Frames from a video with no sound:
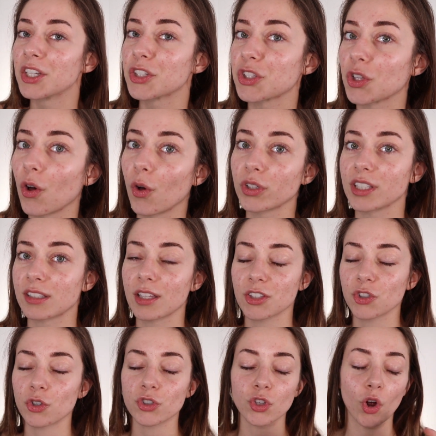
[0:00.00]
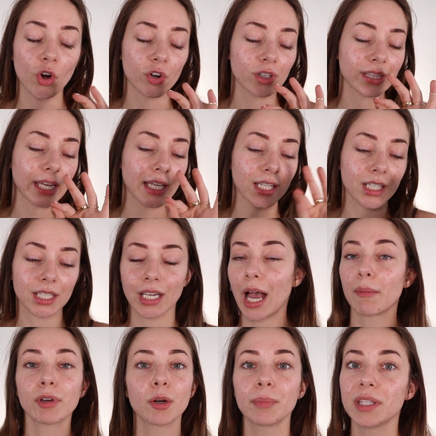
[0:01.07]
So the scissors are like,
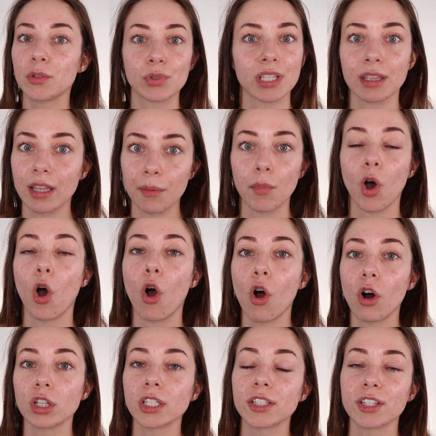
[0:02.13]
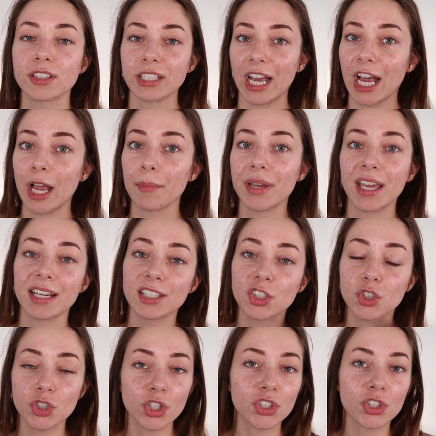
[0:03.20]
I'm gonna be using them all the time, and
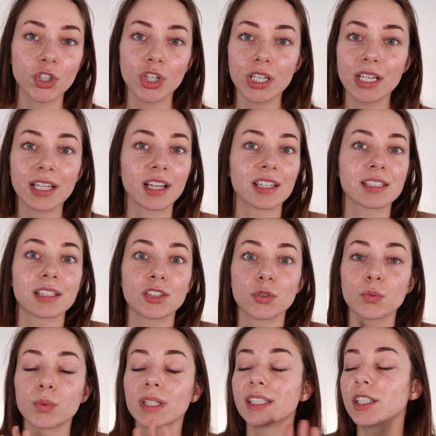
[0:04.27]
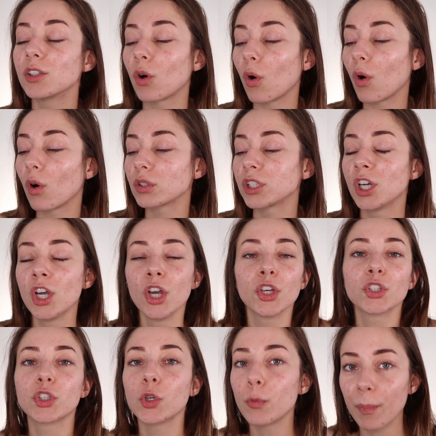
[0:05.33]
it's just good because it's really gold,
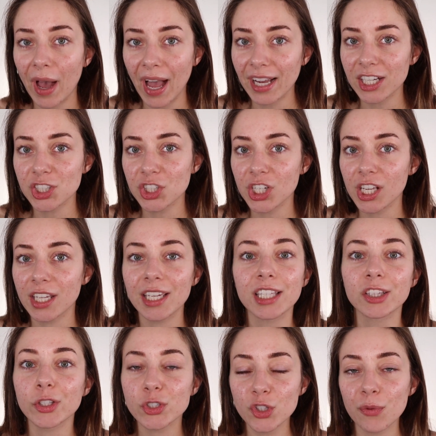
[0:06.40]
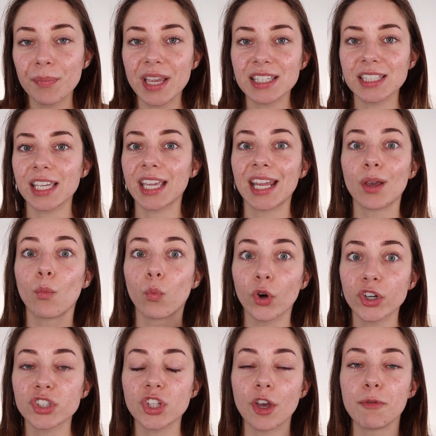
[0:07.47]
cute packaging, it looks amazing and it
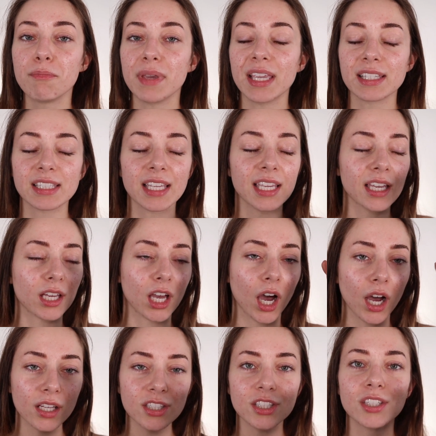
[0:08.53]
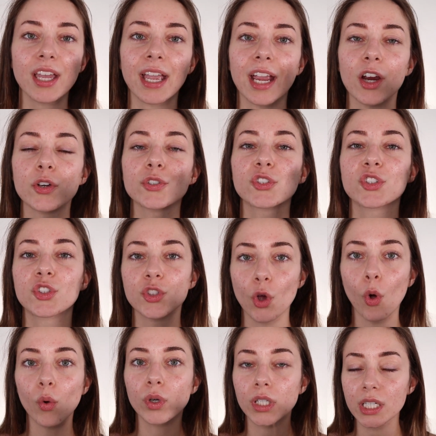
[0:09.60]
works amazing. It cuts the hair
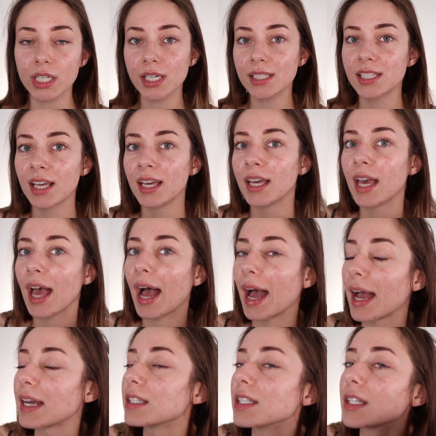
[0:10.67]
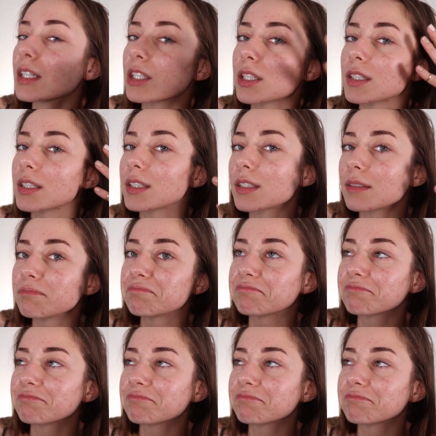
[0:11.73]
so good and it just